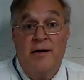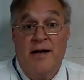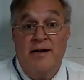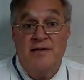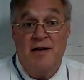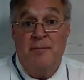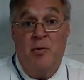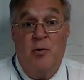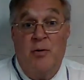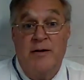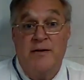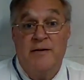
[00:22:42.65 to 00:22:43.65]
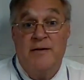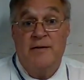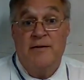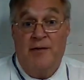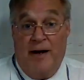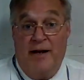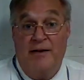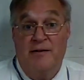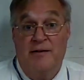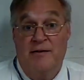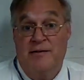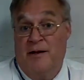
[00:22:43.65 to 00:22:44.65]
at some point, right?
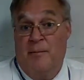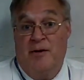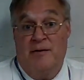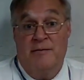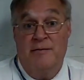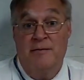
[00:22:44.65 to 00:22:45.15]
I mean,